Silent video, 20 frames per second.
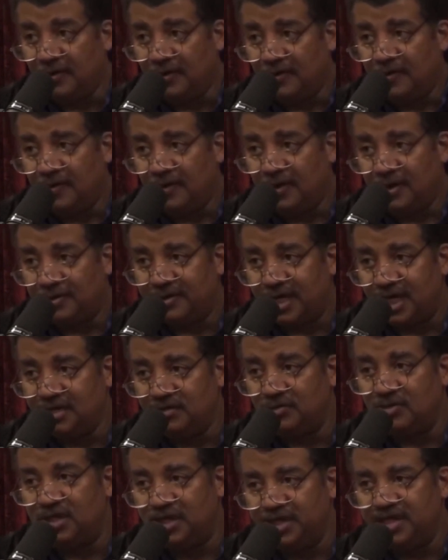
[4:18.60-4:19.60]
Okay,
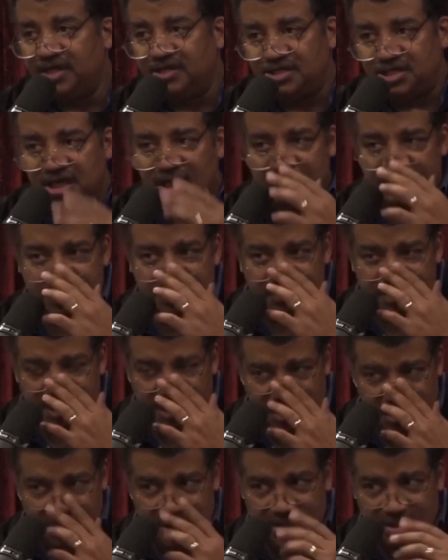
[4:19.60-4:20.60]
Euclidean geometry
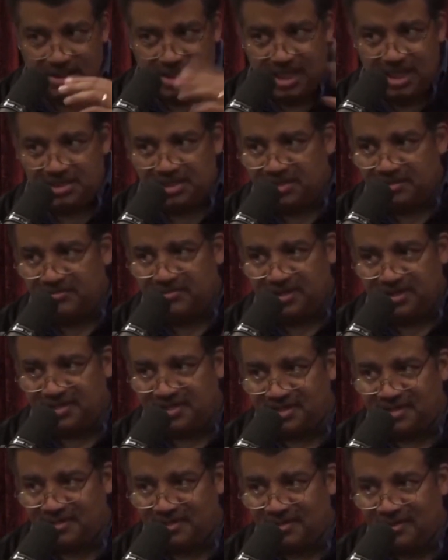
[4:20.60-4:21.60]
is ancient Greece.
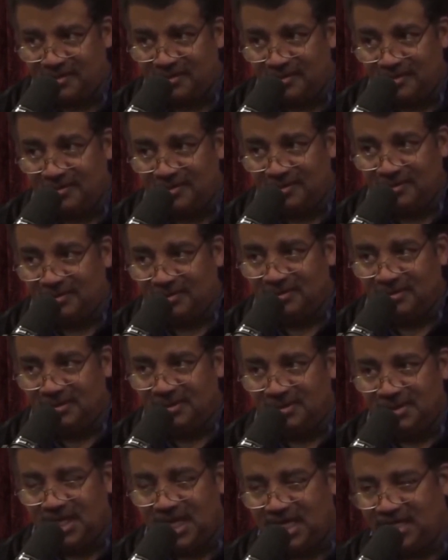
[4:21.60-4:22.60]

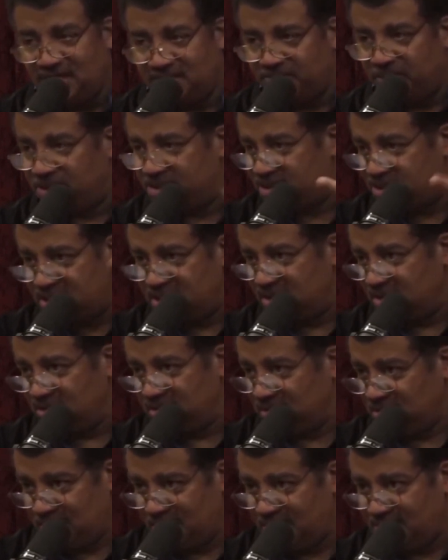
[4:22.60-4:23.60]
And his books still
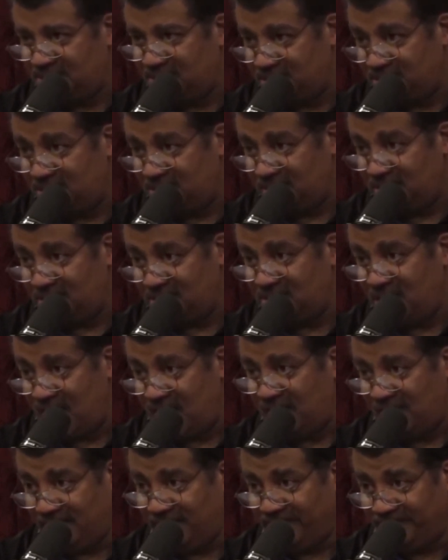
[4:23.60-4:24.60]
exist to this day.
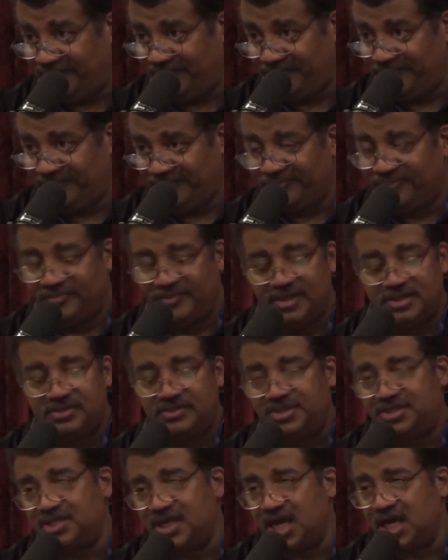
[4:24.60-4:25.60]
So
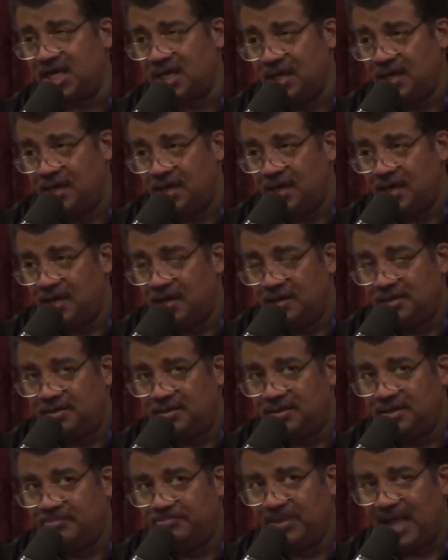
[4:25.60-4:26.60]
he's saying
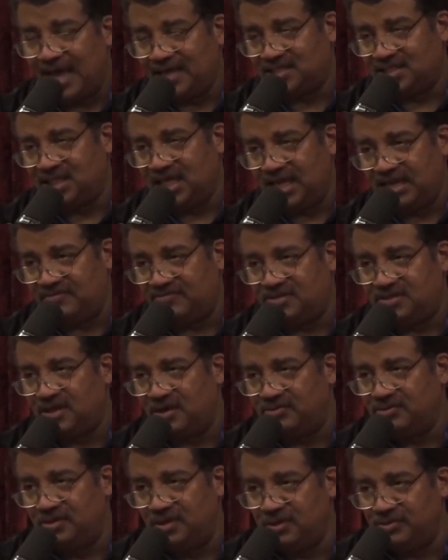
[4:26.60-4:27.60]
the black slaves
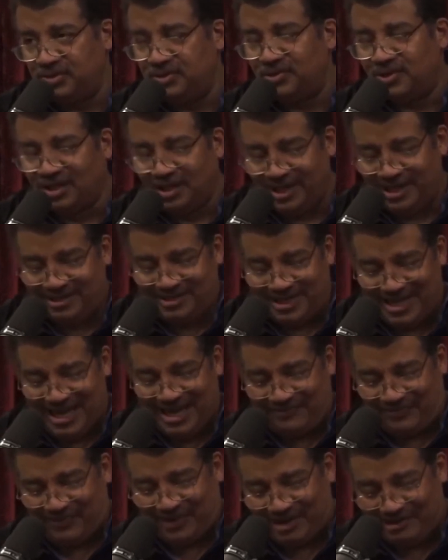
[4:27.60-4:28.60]
don't know Euclid, can't
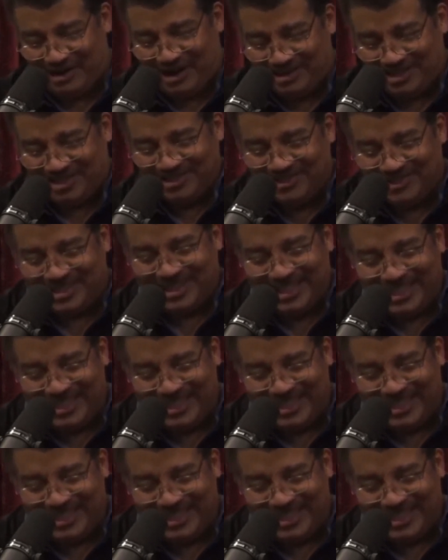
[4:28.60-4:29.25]
figure out Euclid.